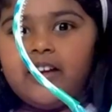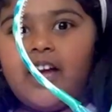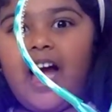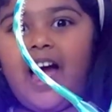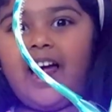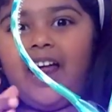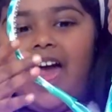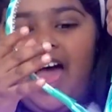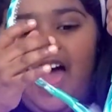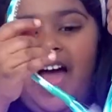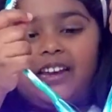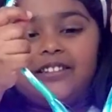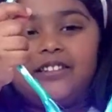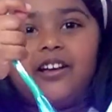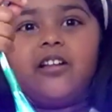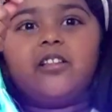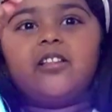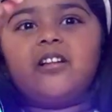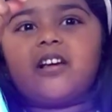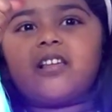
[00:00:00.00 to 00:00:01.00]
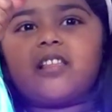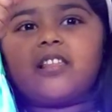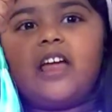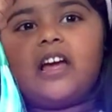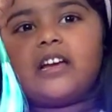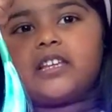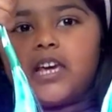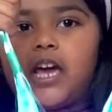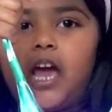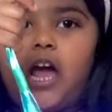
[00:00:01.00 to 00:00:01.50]
And it looks
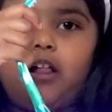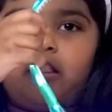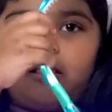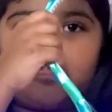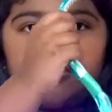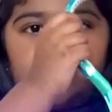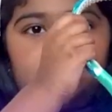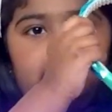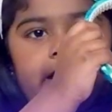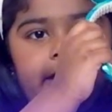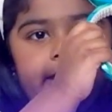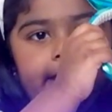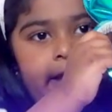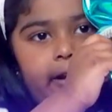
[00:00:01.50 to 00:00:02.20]
like. Oh, sorry.